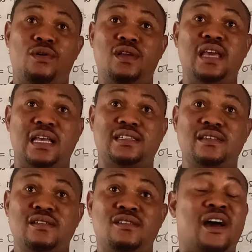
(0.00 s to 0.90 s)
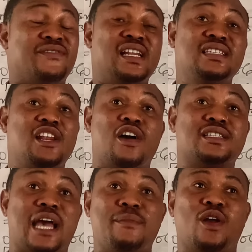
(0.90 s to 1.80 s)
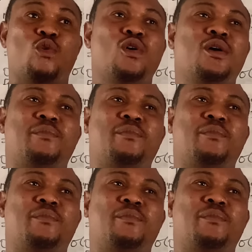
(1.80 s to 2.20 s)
Yes, I released it a long time ago.